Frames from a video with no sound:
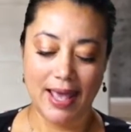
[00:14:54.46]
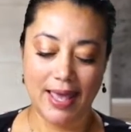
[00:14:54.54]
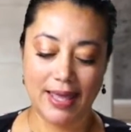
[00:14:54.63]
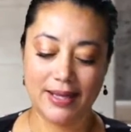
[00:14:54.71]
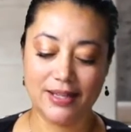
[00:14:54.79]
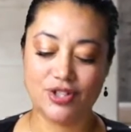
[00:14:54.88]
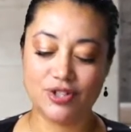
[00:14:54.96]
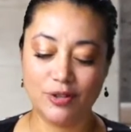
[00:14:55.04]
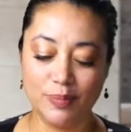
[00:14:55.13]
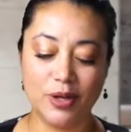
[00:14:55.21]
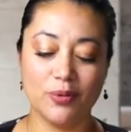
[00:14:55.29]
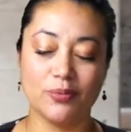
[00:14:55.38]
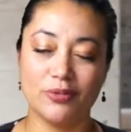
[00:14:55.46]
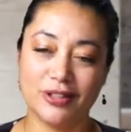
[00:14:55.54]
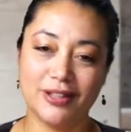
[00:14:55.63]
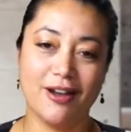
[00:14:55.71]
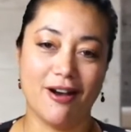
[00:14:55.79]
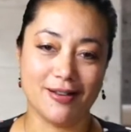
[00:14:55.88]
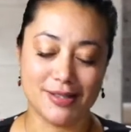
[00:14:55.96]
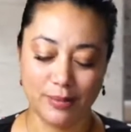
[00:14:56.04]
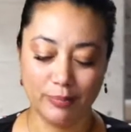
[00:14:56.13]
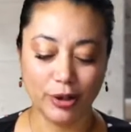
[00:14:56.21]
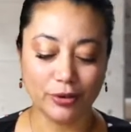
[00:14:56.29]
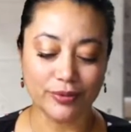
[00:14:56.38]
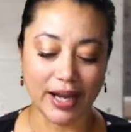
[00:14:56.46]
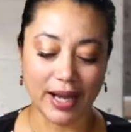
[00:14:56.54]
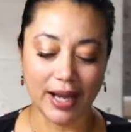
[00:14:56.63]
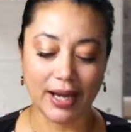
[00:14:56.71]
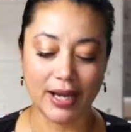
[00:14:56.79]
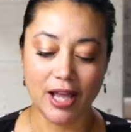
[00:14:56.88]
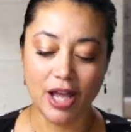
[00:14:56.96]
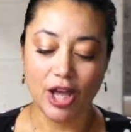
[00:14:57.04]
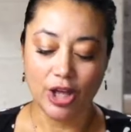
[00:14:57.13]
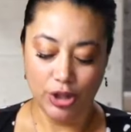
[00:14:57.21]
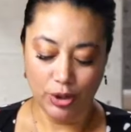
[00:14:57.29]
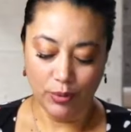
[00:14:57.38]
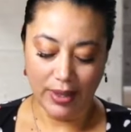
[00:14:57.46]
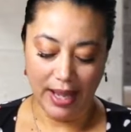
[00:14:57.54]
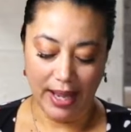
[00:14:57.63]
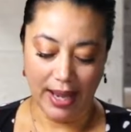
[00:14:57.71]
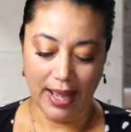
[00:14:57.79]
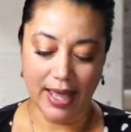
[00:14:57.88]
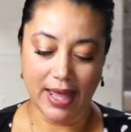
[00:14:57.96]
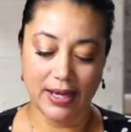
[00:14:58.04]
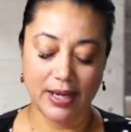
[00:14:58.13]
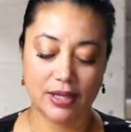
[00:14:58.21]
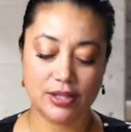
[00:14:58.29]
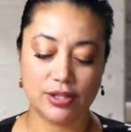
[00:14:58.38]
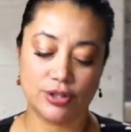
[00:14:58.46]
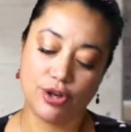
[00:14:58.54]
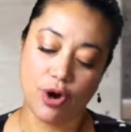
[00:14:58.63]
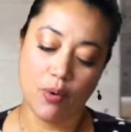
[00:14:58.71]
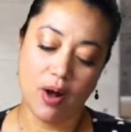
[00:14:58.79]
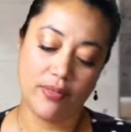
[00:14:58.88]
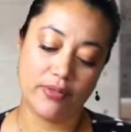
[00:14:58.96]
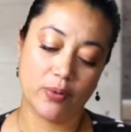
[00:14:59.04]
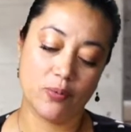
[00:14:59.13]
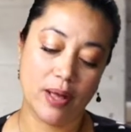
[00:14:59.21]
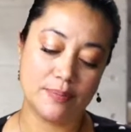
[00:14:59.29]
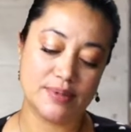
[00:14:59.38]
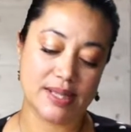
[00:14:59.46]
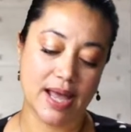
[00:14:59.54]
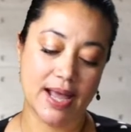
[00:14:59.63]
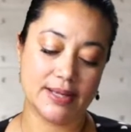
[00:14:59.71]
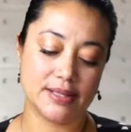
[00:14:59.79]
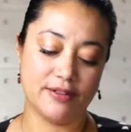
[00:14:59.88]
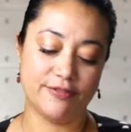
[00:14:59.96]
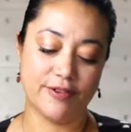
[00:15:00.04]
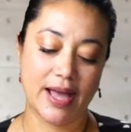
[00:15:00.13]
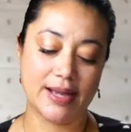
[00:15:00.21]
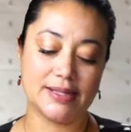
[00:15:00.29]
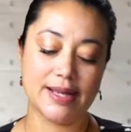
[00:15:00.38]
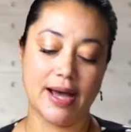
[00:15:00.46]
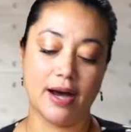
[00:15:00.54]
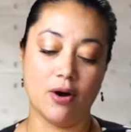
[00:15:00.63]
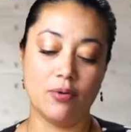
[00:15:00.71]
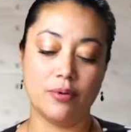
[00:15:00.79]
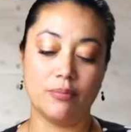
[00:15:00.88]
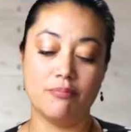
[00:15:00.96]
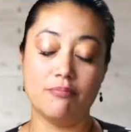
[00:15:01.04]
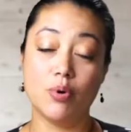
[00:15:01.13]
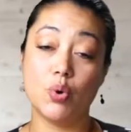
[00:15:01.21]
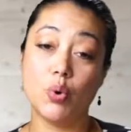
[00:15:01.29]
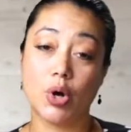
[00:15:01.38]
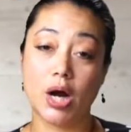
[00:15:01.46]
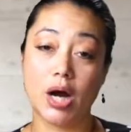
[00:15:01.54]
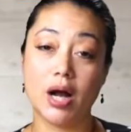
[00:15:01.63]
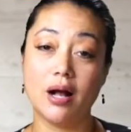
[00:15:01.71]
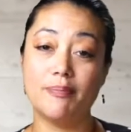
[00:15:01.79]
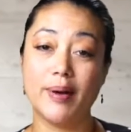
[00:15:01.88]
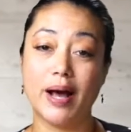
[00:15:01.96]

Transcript: And it should be a really awesome parade. You can go on their website to find out more